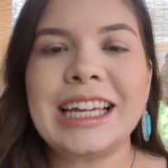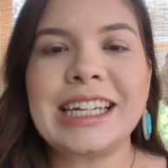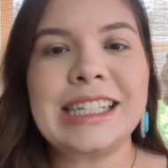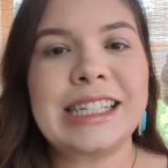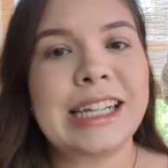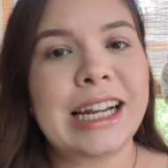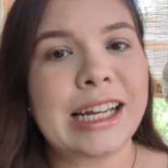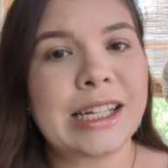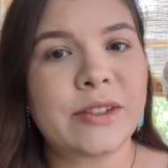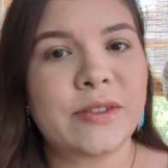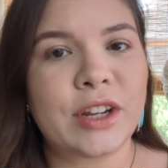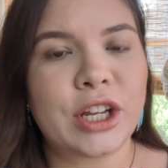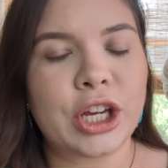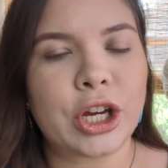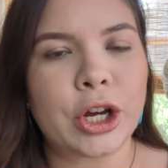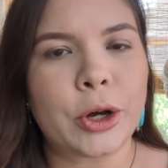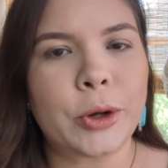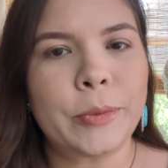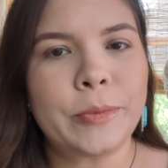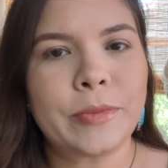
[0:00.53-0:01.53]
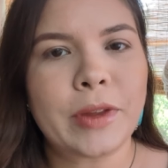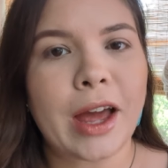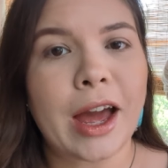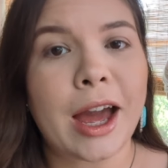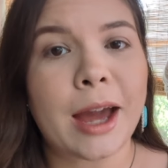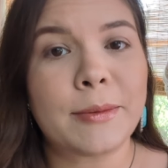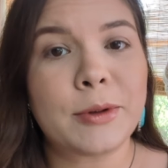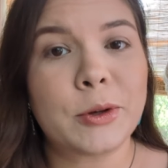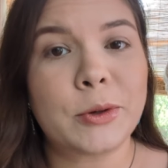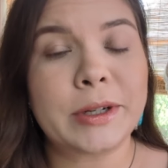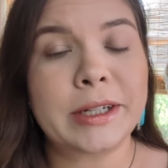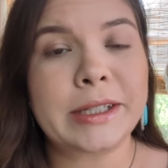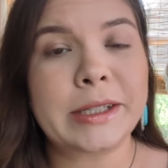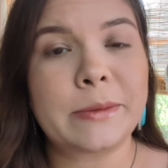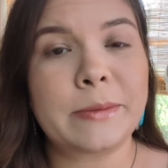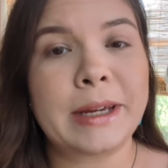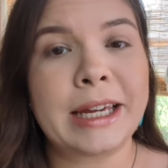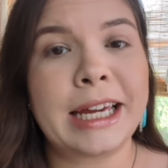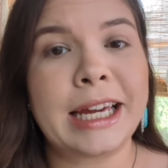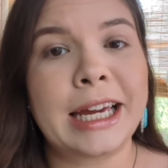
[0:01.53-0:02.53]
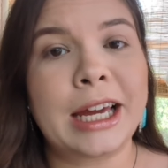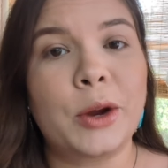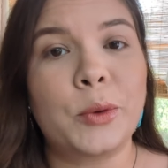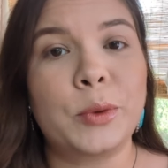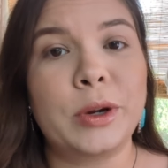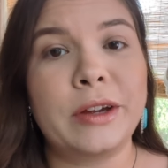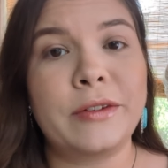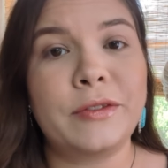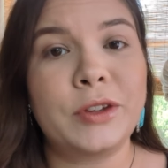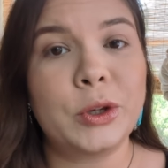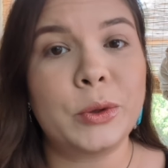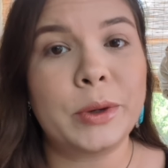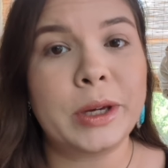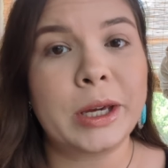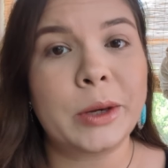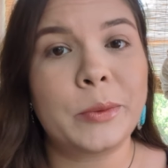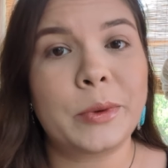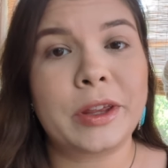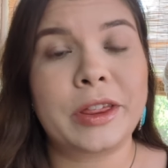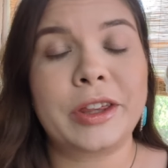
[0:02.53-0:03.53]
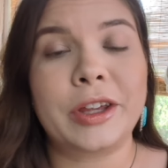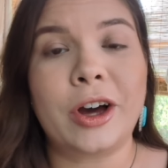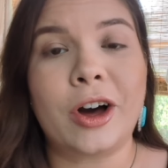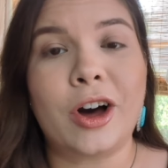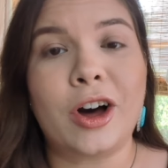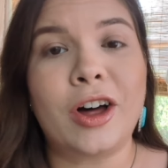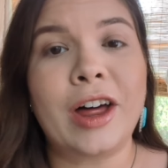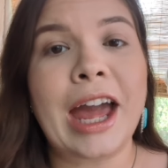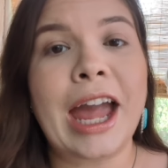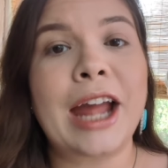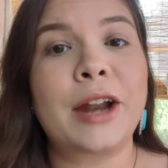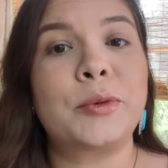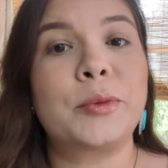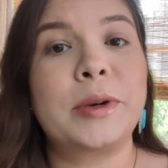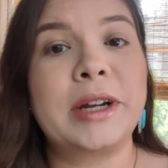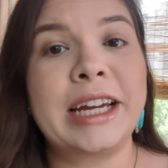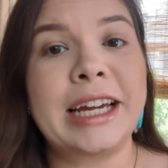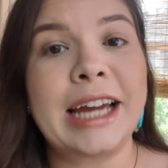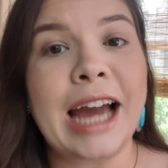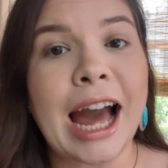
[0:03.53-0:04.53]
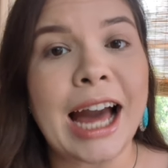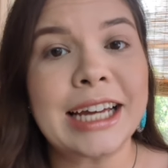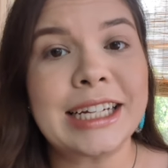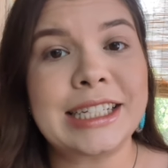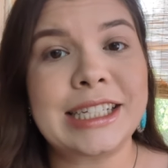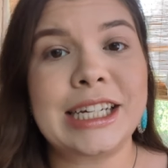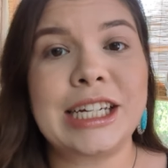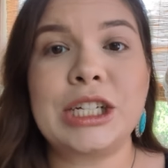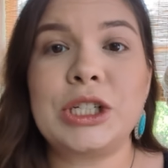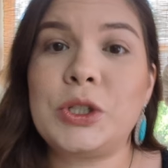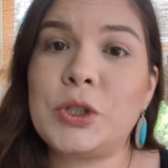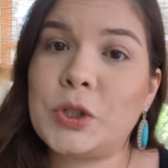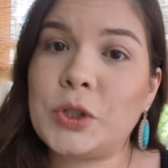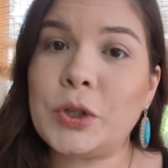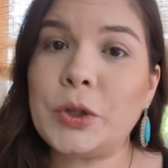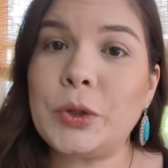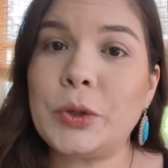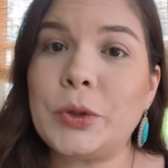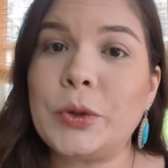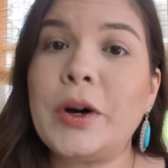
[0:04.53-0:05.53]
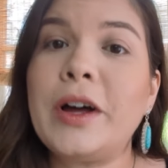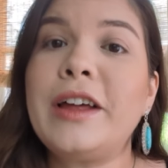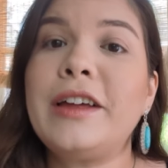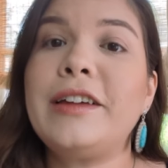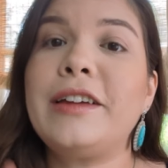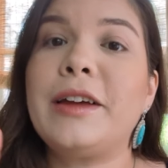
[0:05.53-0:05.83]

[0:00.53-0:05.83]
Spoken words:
In today's video, I'm going to be reviewing with y'all and reacting to